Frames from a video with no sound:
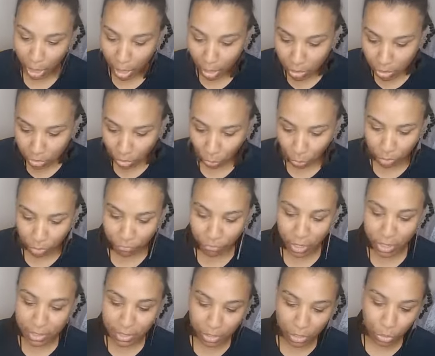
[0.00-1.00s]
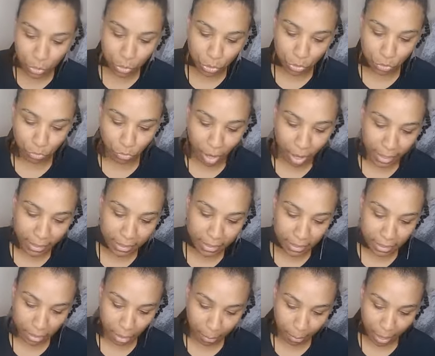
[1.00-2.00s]
So the first thing you can write
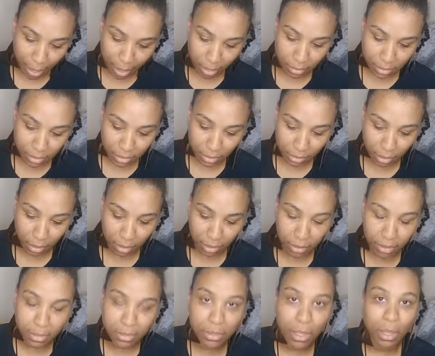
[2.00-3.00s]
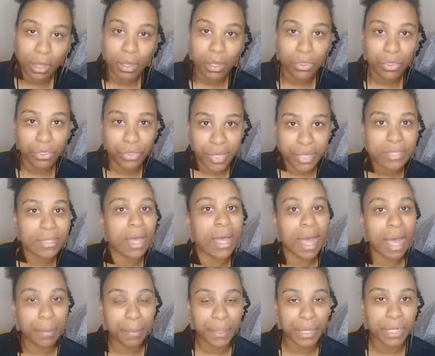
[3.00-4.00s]
about is things that are
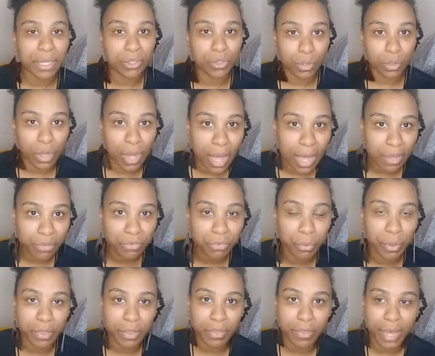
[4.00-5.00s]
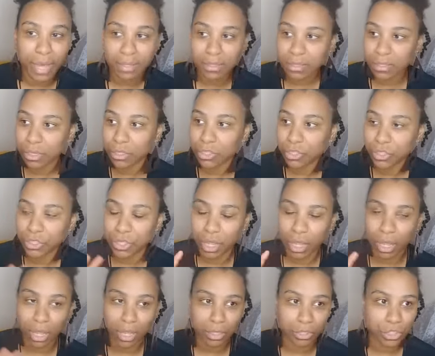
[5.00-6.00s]
happening in your life, whether that's
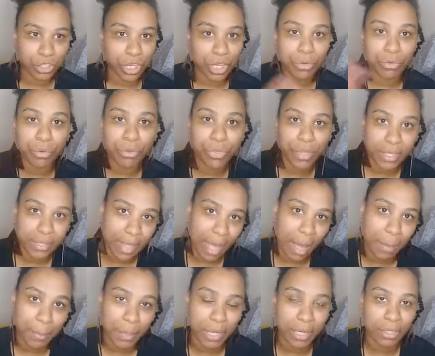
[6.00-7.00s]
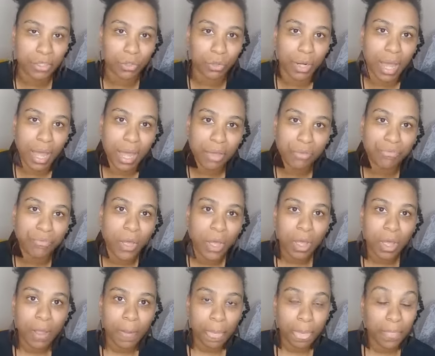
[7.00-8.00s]
general things that are happening in your
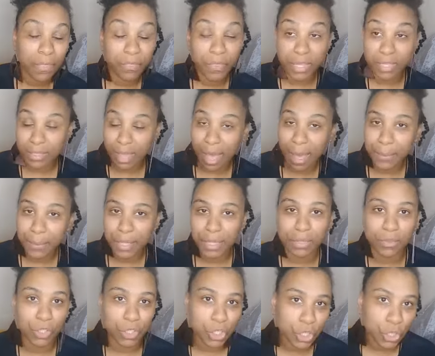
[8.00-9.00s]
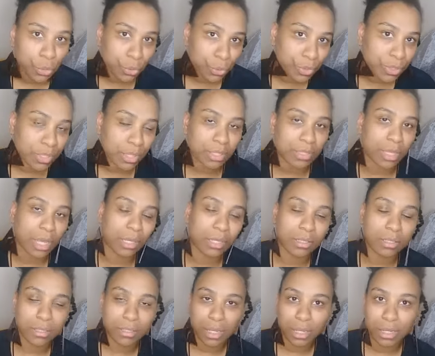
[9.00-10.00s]
life, things that are happening in the news, things that are
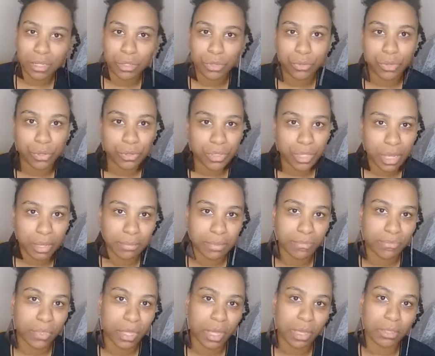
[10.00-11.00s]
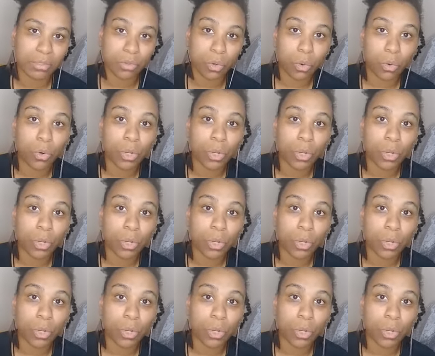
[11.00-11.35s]
concerning you, those types of things, or